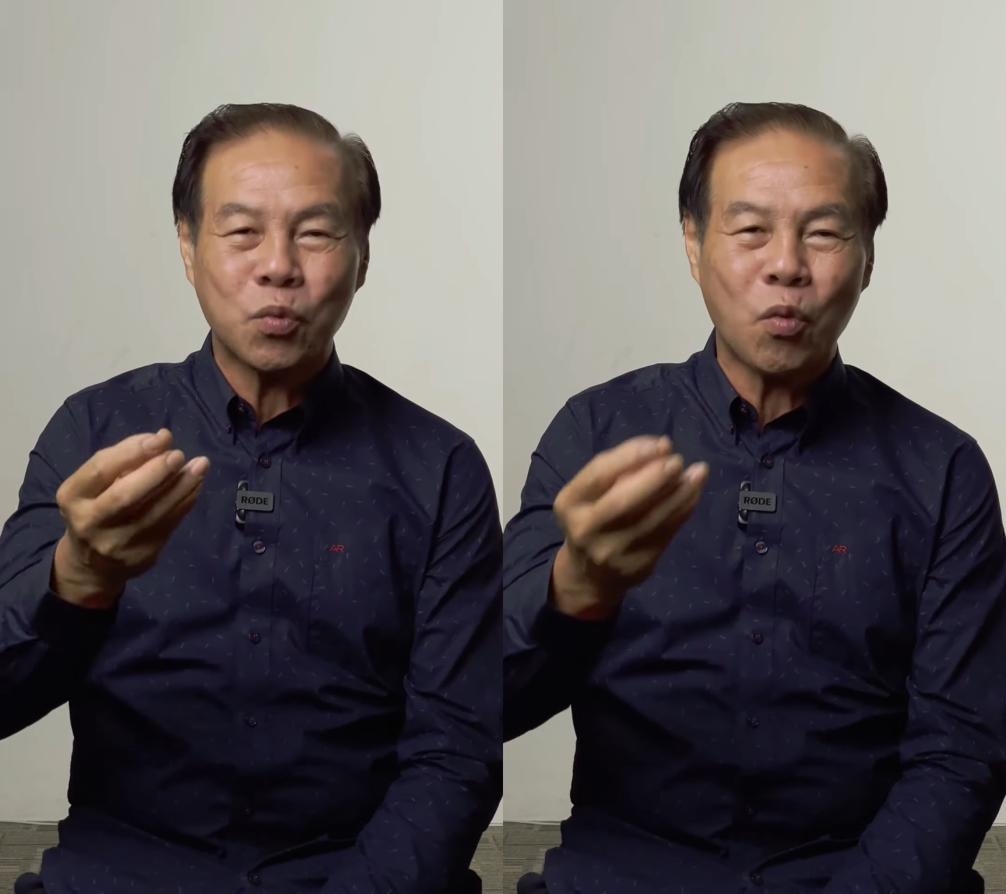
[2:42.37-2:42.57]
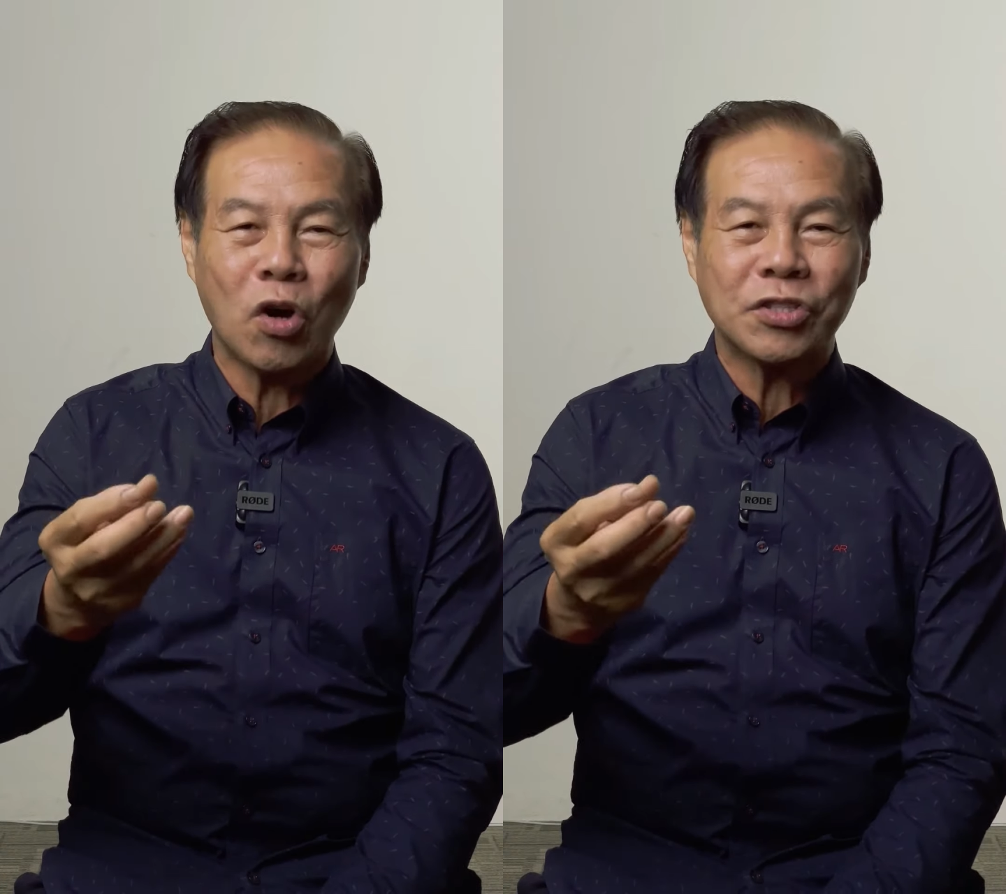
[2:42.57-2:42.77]

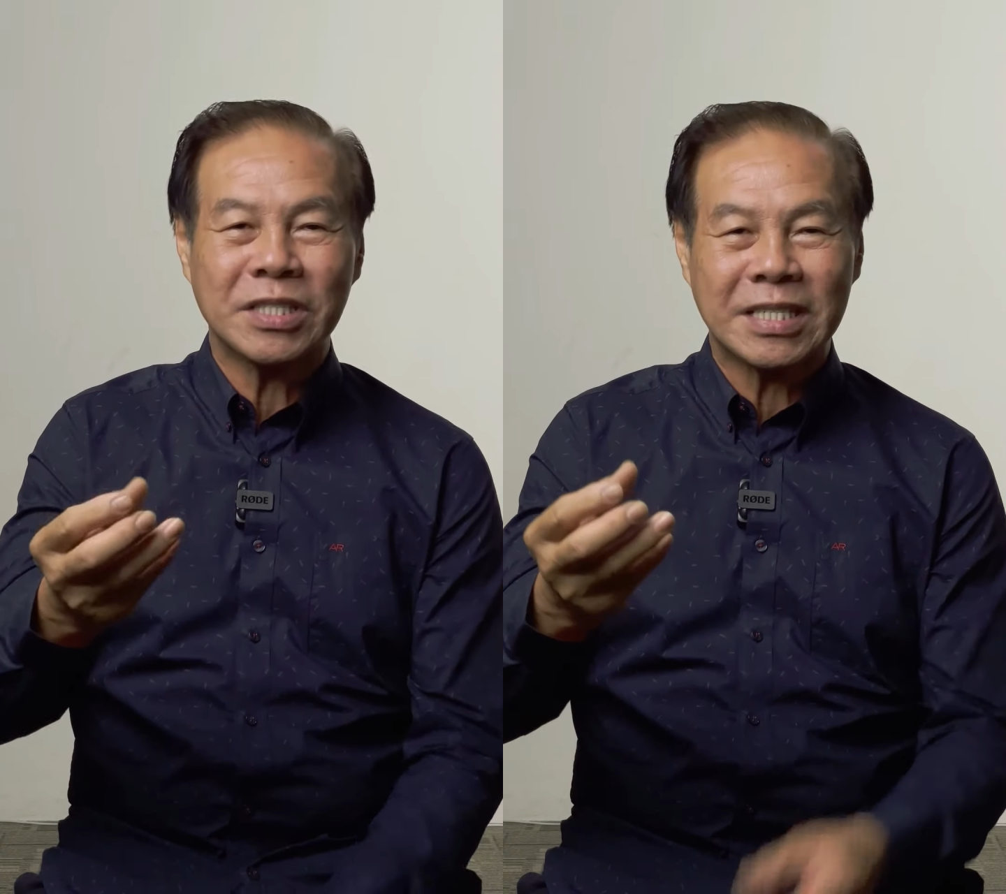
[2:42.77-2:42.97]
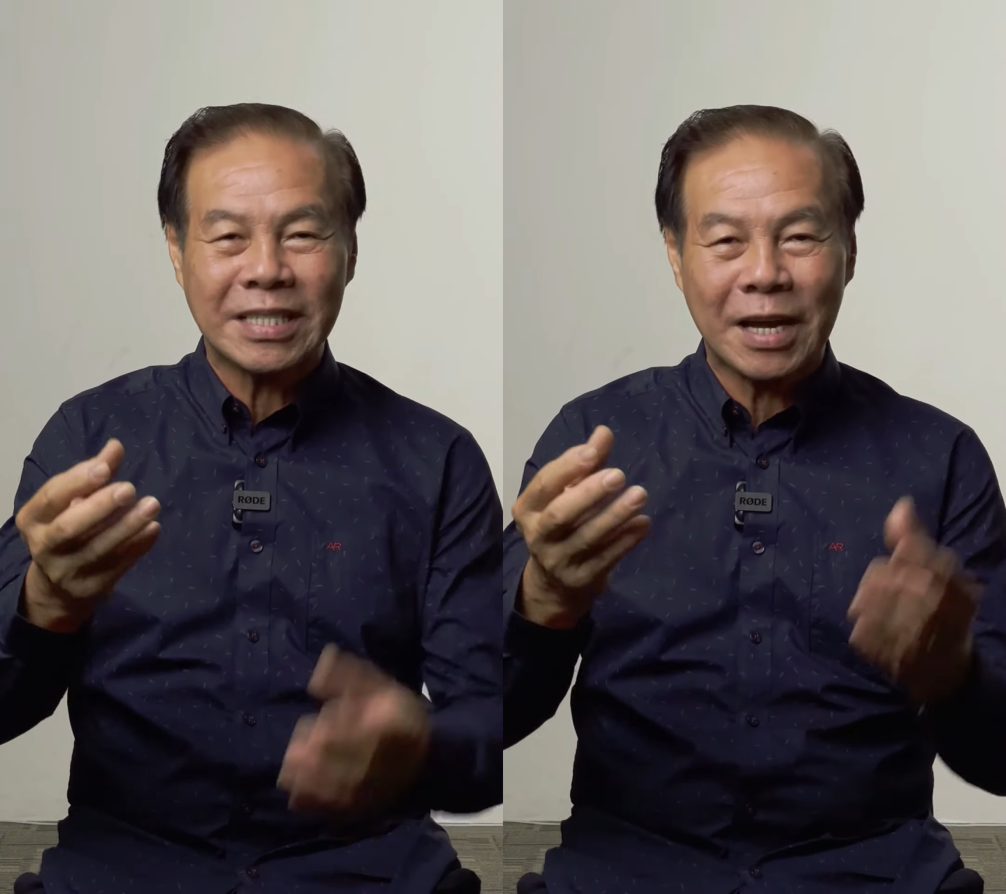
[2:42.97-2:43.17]
washed
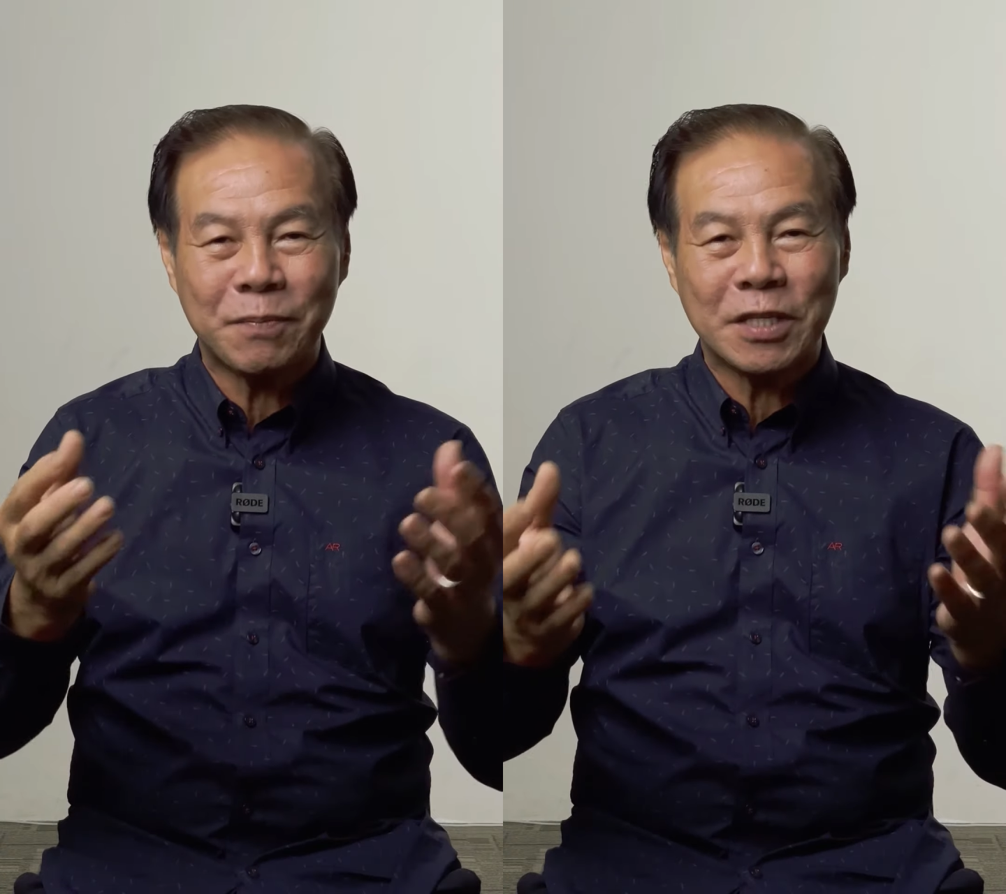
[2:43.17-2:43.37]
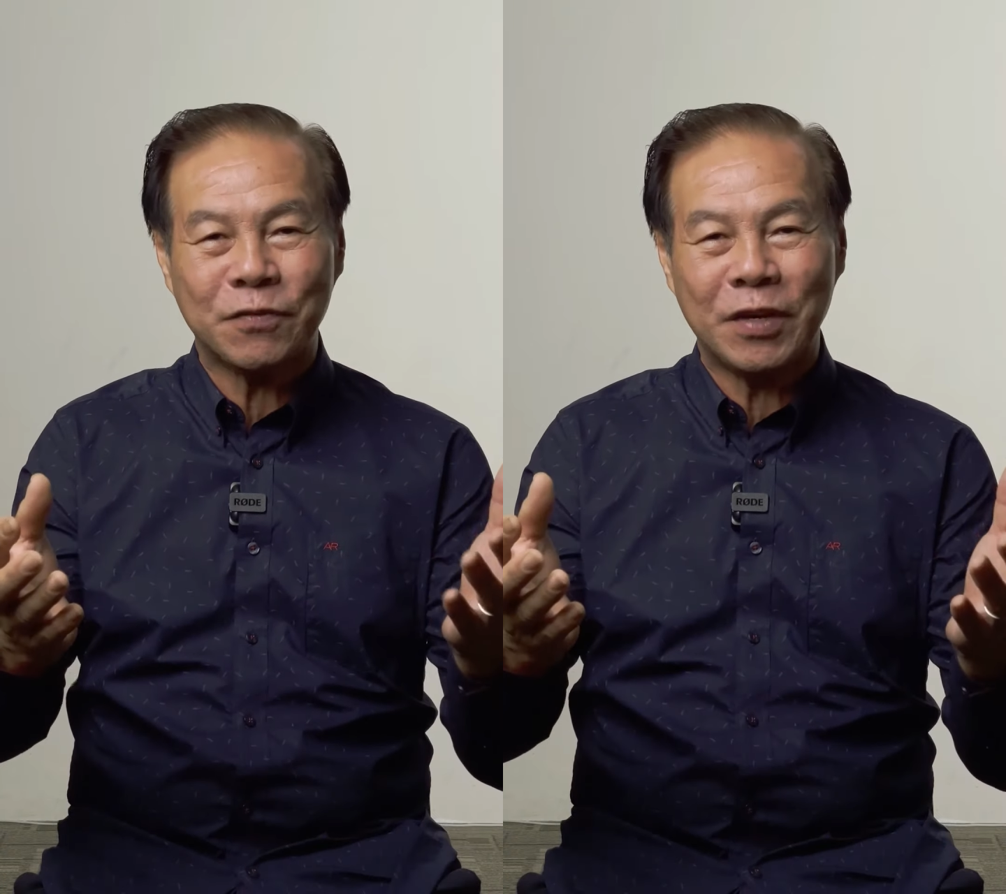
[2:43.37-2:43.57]
His
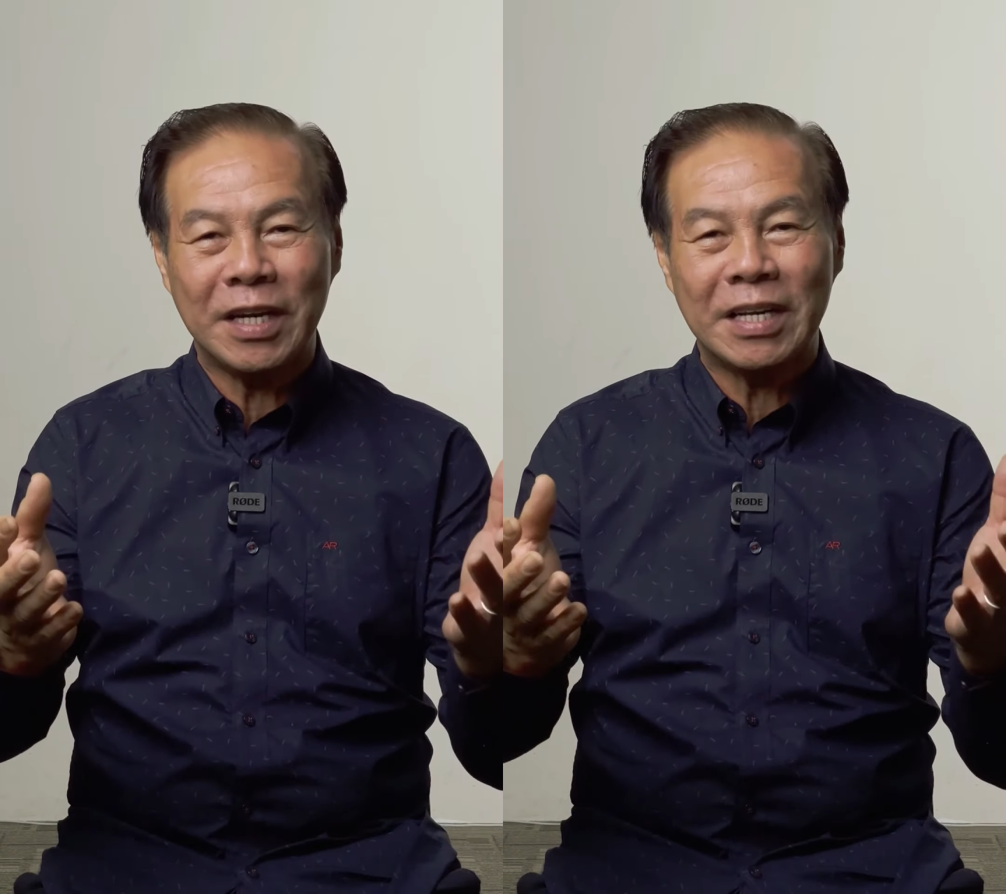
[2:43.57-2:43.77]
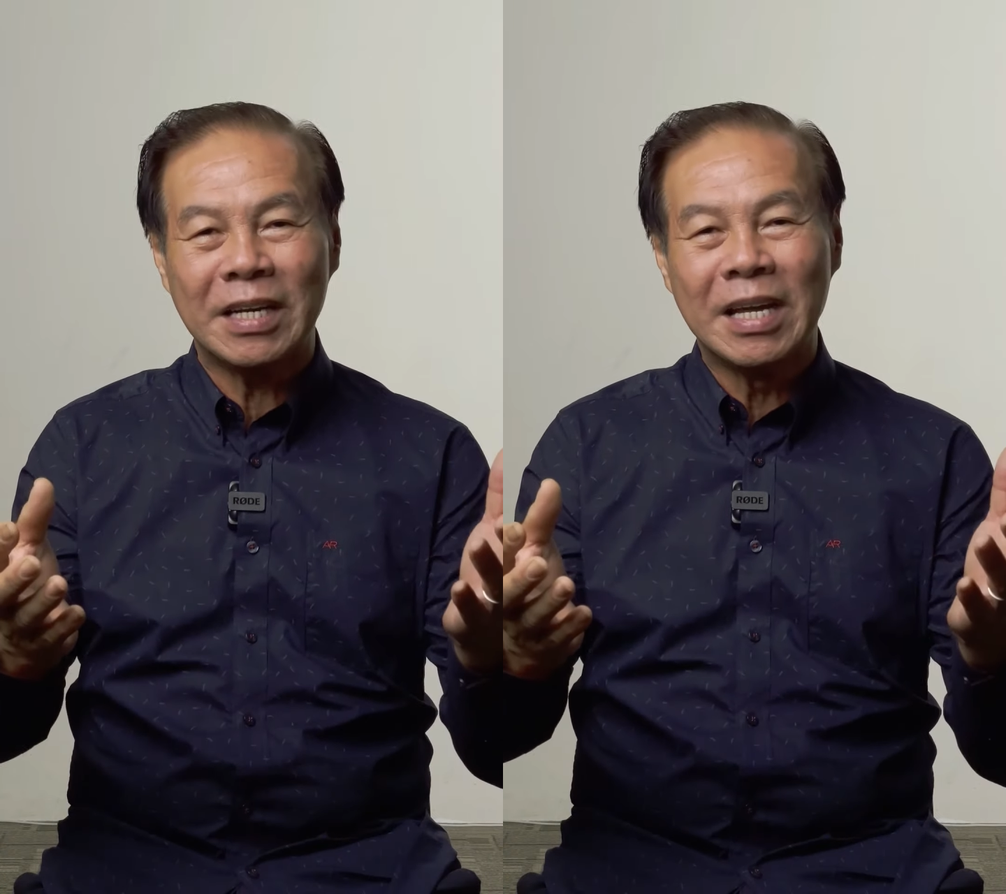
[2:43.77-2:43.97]
disciples' feet